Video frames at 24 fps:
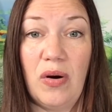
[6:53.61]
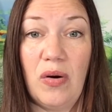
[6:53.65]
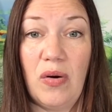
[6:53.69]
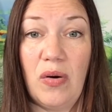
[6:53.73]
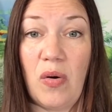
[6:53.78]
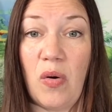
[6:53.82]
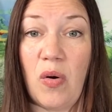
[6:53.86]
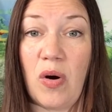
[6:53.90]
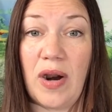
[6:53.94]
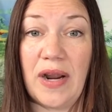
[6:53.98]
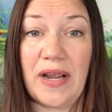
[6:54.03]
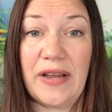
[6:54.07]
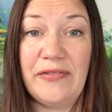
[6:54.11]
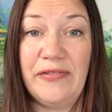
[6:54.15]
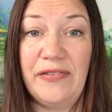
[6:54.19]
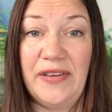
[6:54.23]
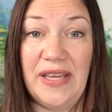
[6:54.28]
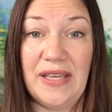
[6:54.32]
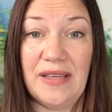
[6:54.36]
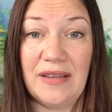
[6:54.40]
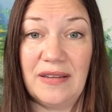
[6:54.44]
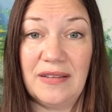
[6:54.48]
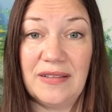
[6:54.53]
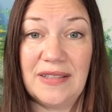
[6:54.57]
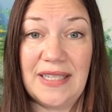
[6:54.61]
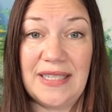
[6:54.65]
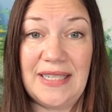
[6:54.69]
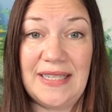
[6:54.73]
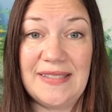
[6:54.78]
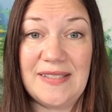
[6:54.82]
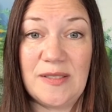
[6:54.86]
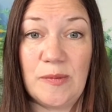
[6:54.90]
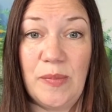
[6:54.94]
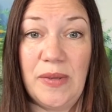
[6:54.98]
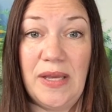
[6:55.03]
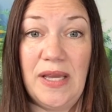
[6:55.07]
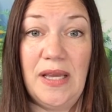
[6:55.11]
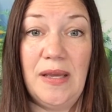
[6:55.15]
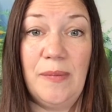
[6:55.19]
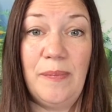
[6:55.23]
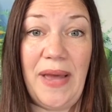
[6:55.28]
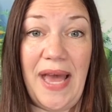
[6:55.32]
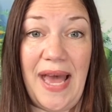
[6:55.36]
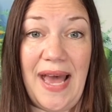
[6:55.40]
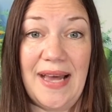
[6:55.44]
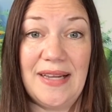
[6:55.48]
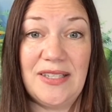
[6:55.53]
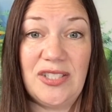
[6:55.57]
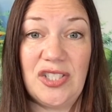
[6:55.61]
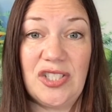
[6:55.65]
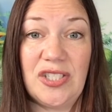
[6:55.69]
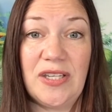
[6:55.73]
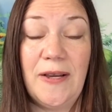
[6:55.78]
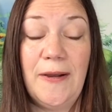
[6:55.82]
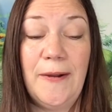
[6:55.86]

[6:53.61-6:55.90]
auric field that needs to be patched.